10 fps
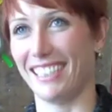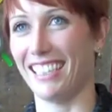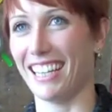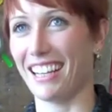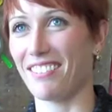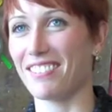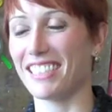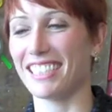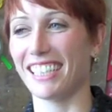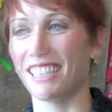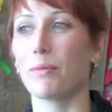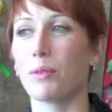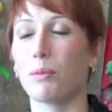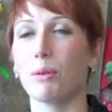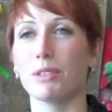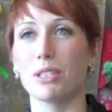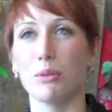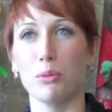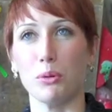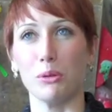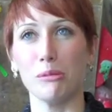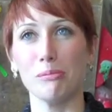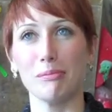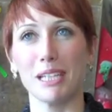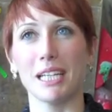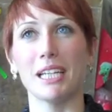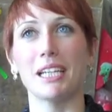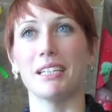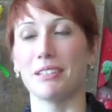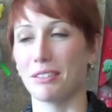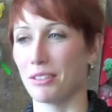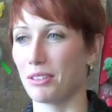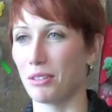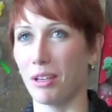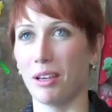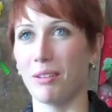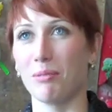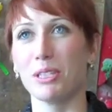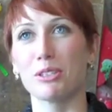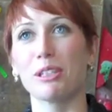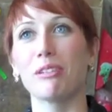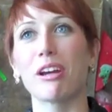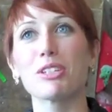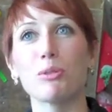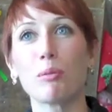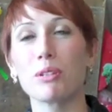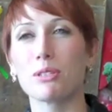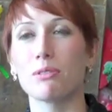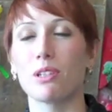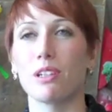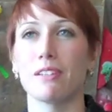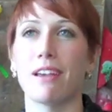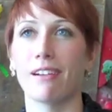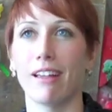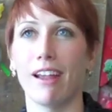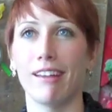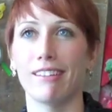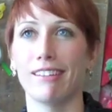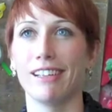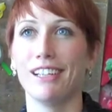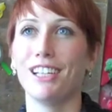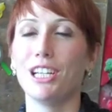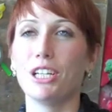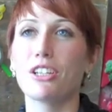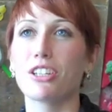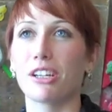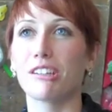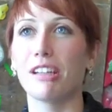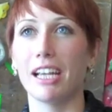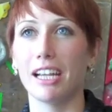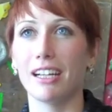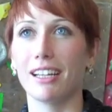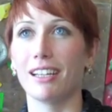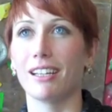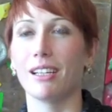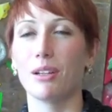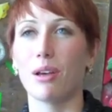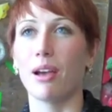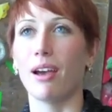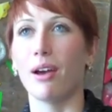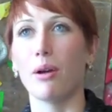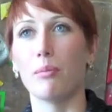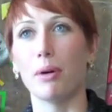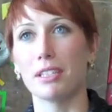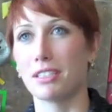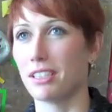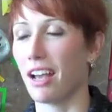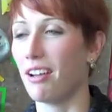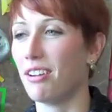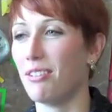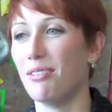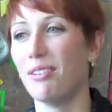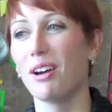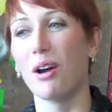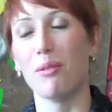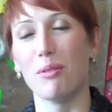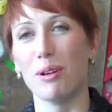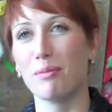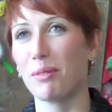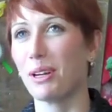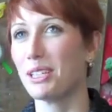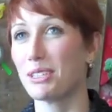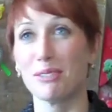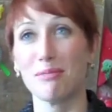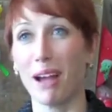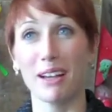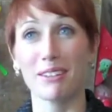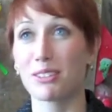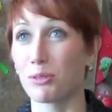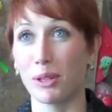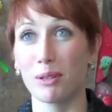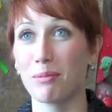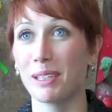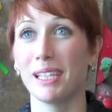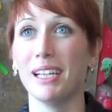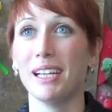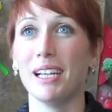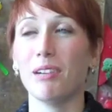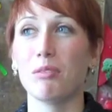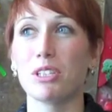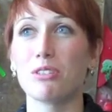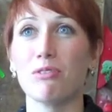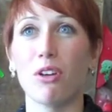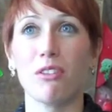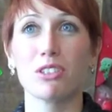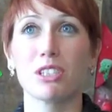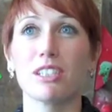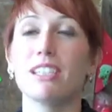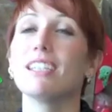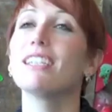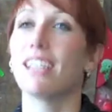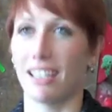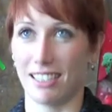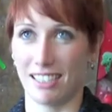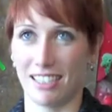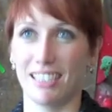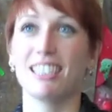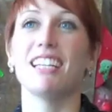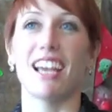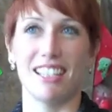Yeah, we did. We went to the pool and went during rec swim because it was on a Saturday, and shared a lane and busted out a 1.2 mile swim. Right, as fast as you could, as if you were in a race? Okay.